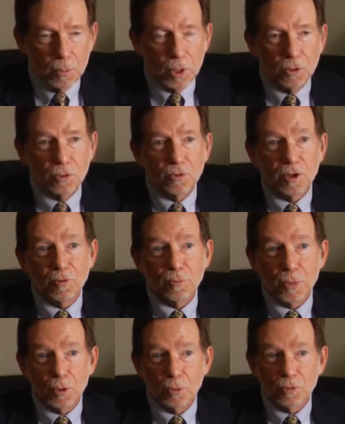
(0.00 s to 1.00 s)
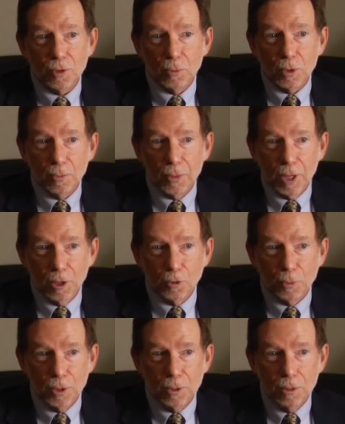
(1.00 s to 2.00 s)
patients have better symptom
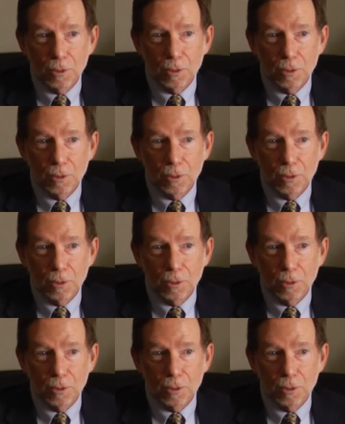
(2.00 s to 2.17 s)
management,